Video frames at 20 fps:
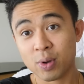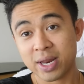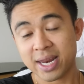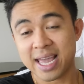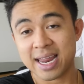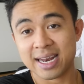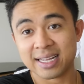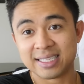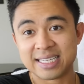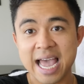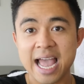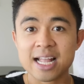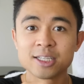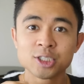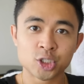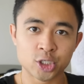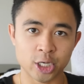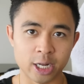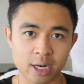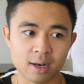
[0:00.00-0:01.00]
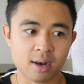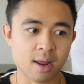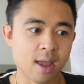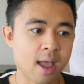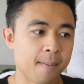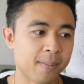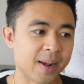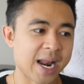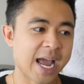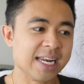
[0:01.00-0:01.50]
a way to get attention,
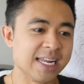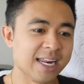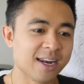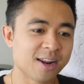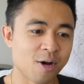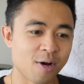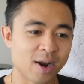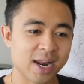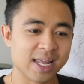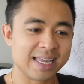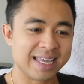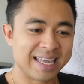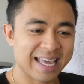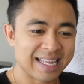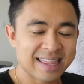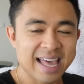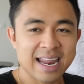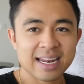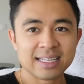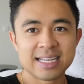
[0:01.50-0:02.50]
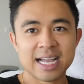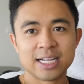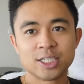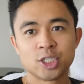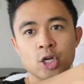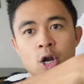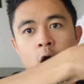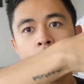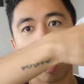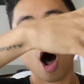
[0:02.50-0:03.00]
but I need to go ahead and get that
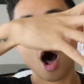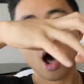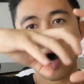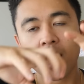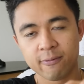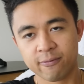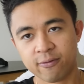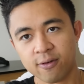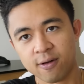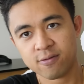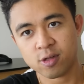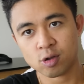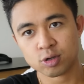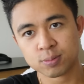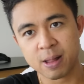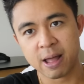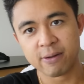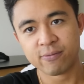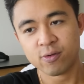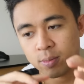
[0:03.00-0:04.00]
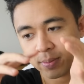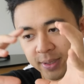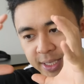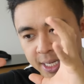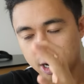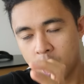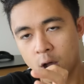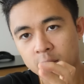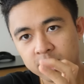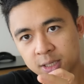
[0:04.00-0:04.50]
attention off of those platforms
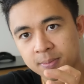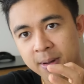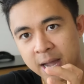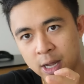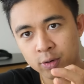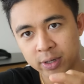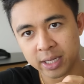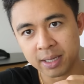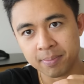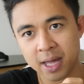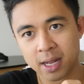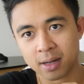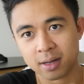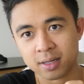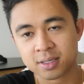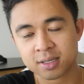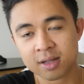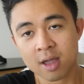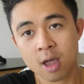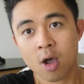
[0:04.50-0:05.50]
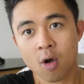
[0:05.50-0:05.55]
and onto my own email list.